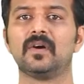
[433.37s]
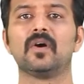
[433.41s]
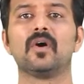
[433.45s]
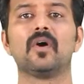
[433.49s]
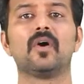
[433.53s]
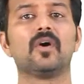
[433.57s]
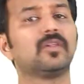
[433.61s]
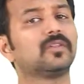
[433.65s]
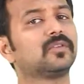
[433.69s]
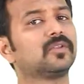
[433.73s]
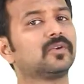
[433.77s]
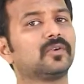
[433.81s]

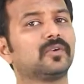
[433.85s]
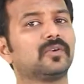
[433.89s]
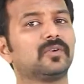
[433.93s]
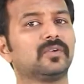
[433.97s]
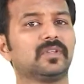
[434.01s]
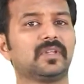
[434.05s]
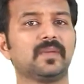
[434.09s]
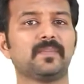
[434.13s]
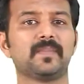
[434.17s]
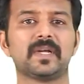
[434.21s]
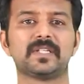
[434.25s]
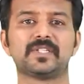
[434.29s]
Although
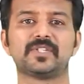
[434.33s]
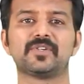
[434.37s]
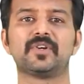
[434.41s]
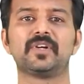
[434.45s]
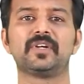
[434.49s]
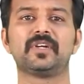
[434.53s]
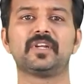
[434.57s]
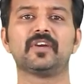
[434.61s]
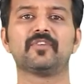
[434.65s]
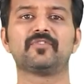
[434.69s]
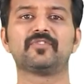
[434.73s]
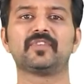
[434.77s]
the
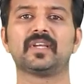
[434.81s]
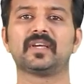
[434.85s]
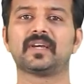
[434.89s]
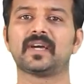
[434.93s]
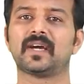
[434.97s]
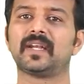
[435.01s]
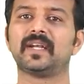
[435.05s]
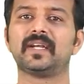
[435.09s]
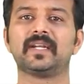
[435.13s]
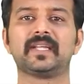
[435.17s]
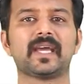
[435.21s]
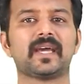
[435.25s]
majority of the
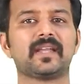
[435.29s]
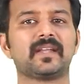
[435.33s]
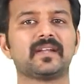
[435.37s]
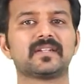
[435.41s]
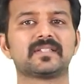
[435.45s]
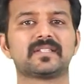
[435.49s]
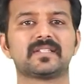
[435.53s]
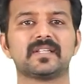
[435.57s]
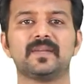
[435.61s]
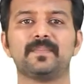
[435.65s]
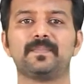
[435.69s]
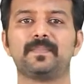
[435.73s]
current
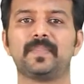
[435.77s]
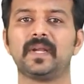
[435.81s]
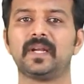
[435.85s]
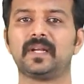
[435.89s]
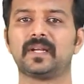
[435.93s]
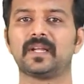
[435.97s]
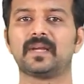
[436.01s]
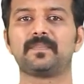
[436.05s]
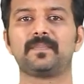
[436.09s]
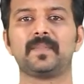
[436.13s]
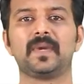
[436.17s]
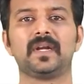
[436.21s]
carriers in
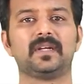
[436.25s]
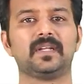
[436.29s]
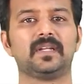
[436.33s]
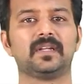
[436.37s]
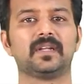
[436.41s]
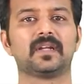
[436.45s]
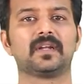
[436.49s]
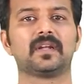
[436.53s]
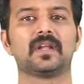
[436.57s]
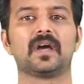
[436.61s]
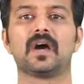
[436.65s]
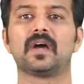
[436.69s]
P-type
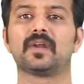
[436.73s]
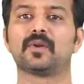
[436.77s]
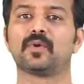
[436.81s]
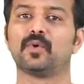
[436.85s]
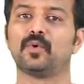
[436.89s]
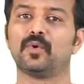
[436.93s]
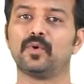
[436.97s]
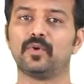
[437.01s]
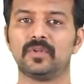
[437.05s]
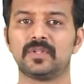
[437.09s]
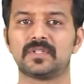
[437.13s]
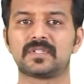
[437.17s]
material are
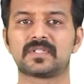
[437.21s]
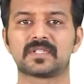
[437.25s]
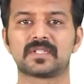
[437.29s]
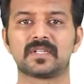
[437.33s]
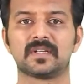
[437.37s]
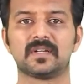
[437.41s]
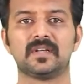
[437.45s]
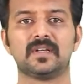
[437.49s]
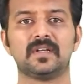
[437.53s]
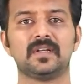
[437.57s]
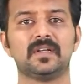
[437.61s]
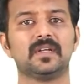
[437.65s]
holes,
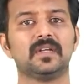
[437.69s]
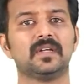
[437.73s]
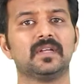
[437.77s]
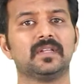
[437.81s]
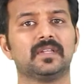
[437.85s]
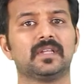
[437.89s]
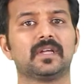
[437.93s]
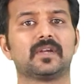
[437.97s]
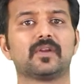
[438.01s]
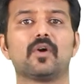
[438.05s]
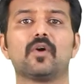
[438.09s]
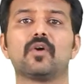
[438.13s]

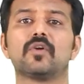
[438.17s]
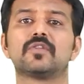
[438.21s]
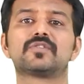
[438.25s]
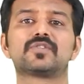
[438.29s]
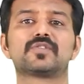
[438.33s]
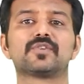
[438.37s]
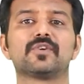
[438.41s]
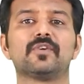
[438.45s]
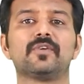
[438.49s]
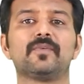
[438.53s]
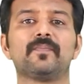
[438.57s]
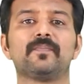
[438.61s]
there are
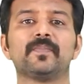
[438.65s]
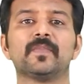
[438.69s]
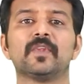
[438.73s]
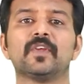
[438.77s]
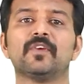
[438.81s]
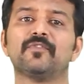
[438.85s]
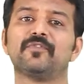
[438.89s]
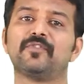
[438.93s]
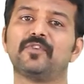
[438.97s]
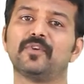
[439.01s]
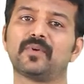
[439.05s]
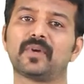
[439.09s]
also
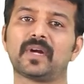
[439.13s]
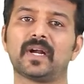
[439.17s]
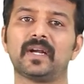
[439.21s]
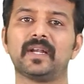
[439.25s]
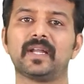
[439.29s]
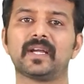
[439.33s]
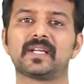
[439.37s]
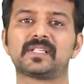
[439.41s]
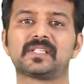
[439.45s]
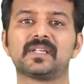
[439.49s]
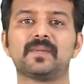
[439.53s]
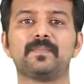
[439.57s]
few
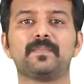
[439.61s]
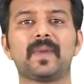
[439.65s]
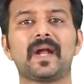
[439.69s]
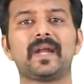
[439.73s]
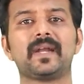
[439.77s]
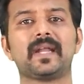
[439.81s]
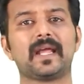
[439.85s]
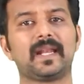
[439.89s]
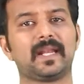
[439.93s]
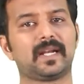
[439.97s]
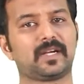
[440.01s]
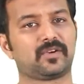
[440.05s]
conduction
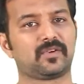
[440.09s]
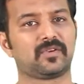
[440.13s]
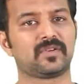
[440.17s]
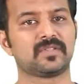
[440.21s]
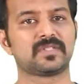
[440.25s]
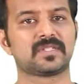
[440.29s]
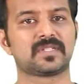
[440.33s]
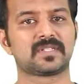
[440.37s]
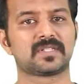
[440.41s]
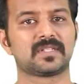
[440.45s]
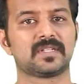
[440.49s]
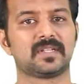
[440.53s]
band
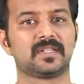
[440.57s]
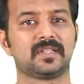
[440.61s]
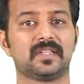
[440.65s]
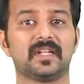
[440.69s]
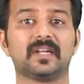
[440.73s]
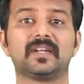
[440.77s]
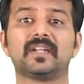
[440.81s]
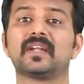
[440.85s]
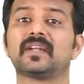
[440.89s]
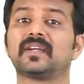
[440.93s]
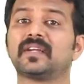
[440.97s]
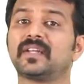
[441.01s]
electrons
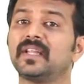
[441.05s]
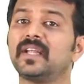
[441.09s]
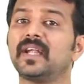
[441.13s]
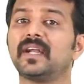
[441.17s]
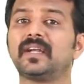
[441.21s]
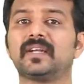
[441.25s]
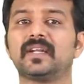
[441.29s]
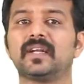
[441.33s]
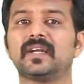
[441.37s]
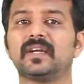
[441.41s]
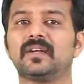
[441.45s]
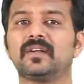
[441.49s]
that are
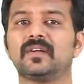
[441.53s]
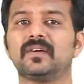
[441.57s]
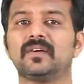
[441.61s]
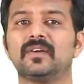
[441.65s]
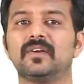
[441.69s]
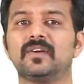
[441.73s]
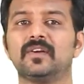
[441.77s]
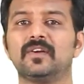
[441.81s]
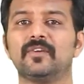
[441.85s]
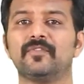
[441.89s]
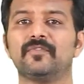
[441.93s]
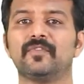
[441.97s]
created
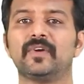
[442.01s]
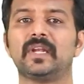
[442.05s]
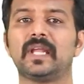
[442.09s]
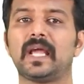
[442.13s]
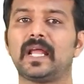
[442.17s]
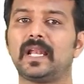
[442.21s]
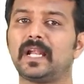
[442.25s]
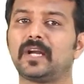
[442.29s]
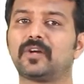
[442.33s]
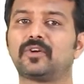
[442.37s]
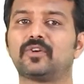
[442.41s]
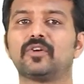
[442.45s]
when
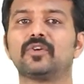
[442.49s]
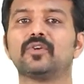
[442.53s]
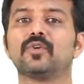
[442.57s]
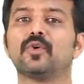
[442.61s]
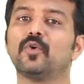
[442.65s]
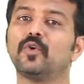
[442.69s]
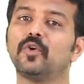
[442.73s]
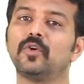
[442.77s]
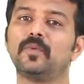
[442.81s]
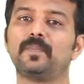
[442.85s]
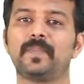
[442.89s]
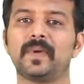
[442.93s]

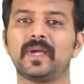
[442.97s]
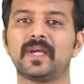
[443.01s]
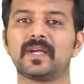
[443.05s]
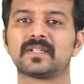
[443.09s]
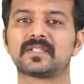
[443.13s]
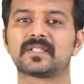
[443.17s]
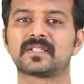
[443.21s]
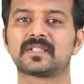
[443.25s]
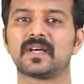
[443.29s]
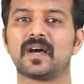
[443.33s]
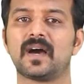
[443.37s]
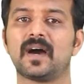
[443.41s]
electron-hole
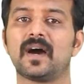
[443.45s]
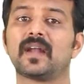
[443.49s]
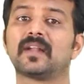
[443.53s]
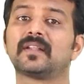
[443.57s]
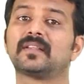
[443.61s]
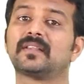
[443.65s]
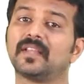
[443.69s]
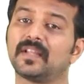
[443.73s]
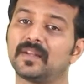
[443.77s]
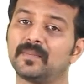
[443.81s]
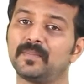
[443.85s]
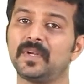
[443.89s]
pairs are
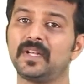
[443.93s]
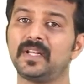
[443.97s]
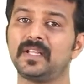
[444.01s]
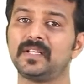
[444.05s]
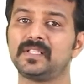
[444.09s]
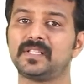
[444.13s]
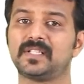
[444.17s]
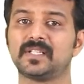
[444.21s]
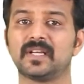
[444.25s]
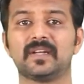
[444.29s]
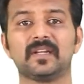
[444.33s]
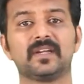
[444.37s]
thermally
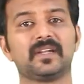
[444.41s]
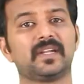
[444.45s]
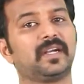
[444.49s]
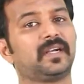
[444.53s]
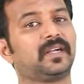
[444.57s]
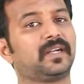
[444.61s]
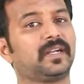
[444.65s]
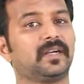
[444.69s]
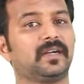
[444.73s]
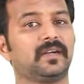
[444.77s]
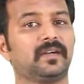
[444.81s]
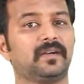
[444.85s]

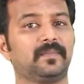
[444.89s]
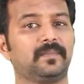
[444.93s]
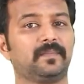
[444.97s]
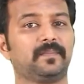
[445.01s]
generated.